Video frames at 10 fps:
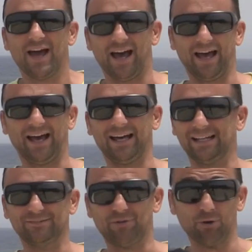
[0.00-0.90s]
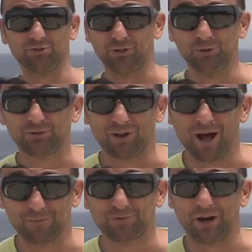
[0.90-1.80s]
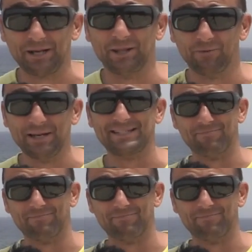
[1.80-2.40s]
They also do slalom training in the winter,